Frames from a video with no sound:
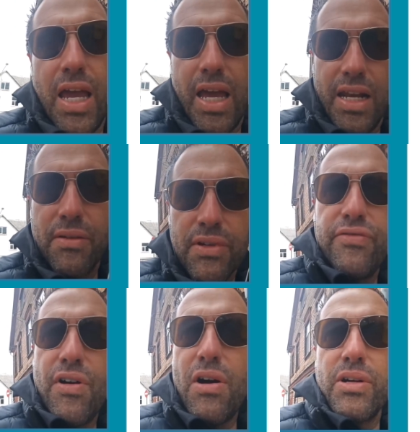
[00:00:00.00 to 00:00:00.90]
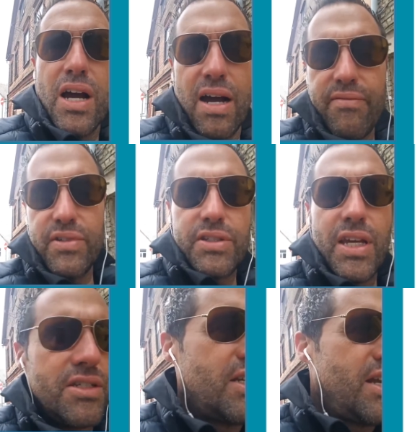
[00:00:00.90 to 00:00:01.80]
in every phone
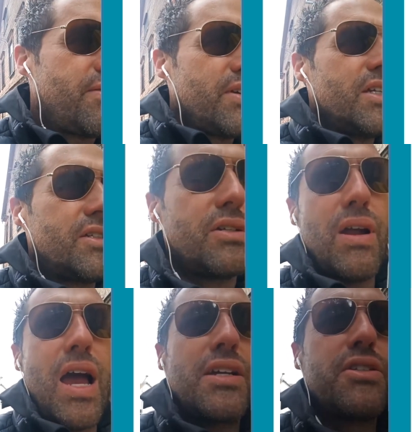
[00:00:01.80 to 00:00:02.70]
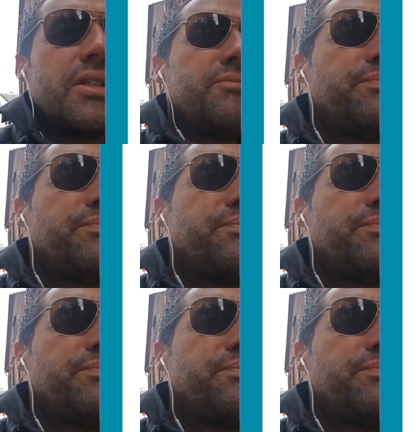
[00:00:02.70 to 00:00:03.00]
conversation, every interaction?